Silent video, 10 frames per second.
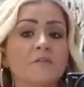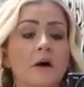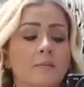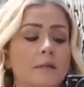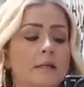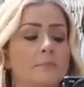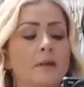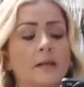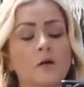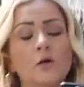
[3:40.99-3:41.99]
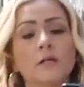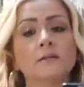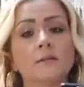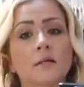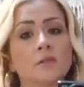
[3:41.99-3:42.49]
Family, but I'm gonna
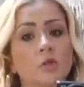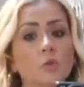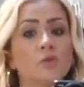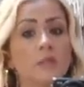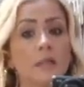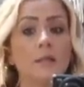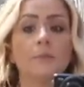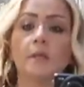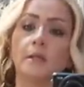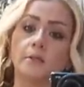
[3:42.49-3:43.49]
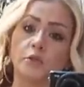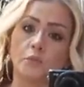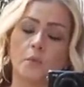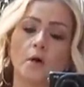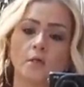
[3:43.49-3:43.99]
insert those clips in
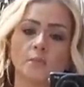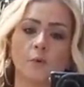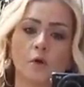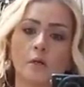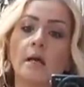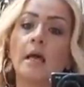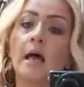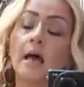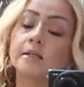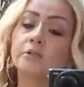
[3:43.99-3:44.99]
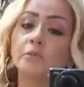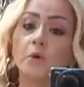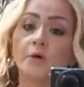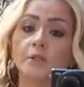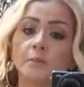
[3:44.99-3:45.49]
tomorrow's vlog. And
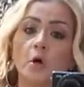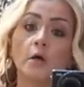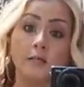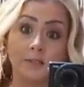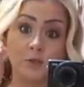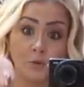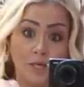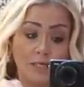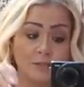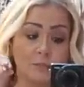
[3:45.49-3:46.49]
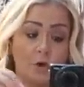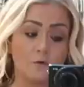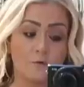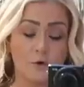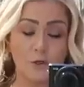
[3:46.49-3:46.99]
tomorrow's vlog is today's
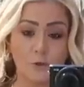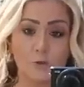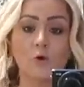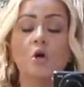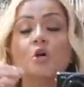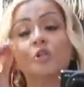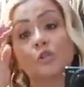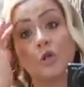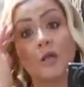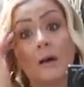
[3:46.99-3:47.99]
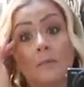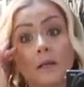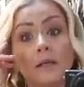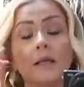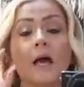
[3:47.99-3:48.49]
vlog for you, so that
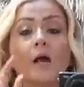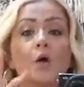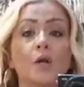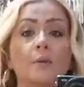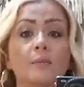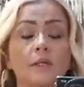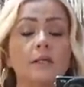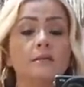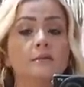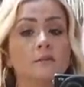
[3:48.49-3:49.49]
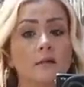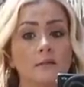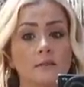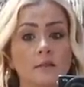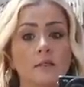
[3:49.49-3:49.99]
means I'm gonna be
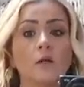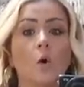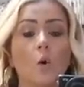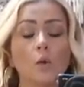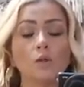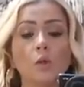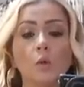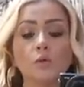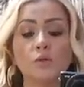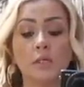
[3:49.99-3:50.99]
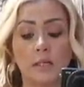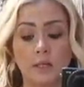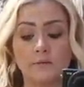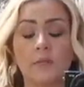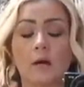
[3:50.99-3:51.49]
inserting all those
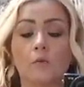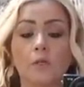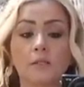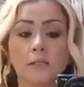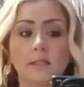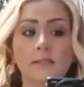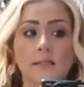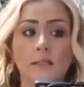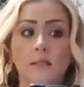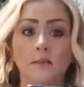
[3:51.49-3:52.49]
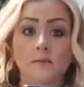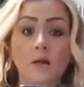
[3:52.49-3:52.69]
clips that we did in